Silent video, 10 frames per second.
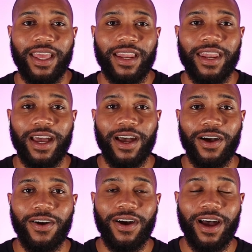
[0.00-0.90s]

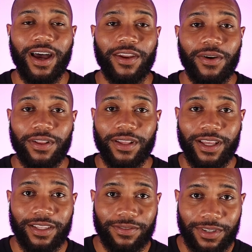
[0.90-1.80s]
Now, I know in the
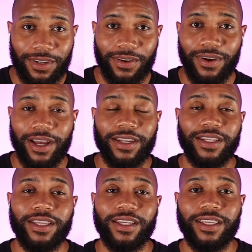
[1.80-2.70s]
last video I
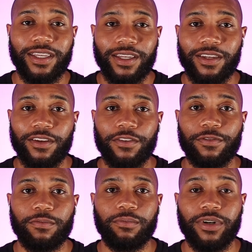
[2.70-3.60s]
did
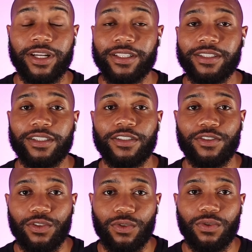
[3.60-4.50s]
give praises
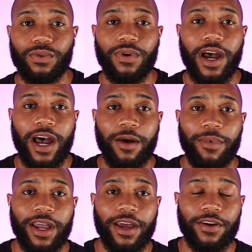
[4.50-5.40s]
to
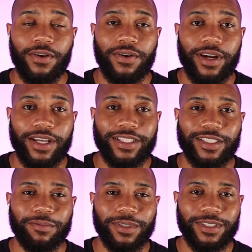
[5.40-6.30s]
iPad OS,
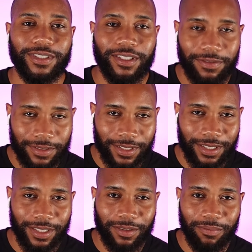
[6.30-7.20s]

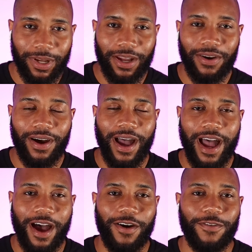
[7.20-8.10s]
specifically about
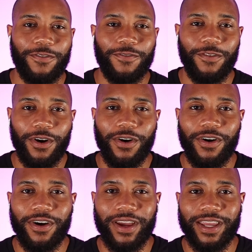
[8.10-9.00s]
how
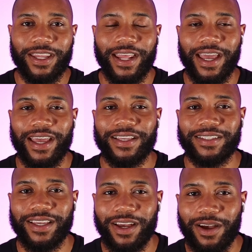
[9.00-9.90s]
far it has
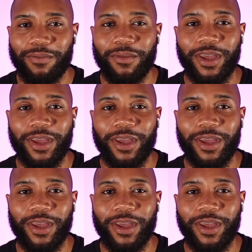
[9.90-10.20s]
come.